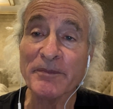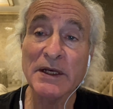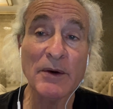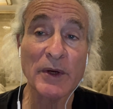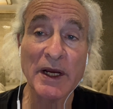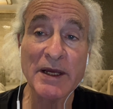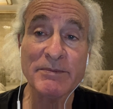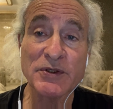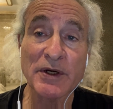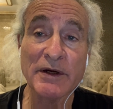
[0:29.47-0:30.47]
Now, what I
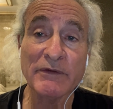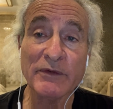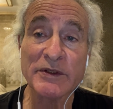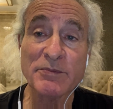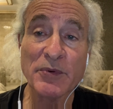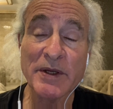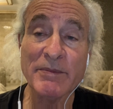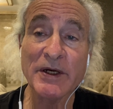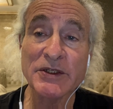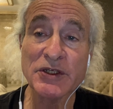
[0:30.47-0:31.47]
observed was pretty
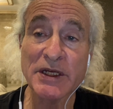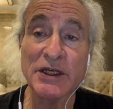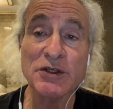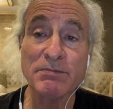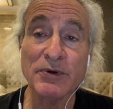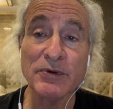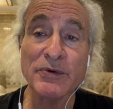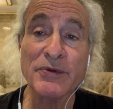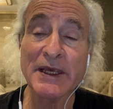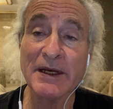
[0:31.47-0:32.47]
much each
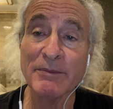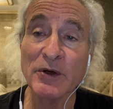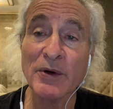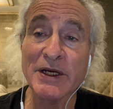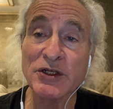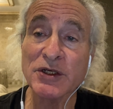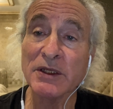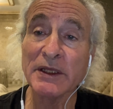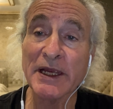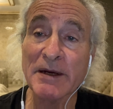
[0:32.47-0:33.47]
booth at immigration
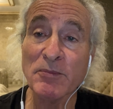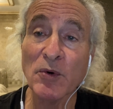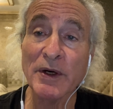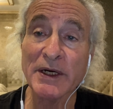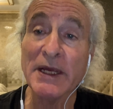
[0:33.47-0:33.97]
at the airport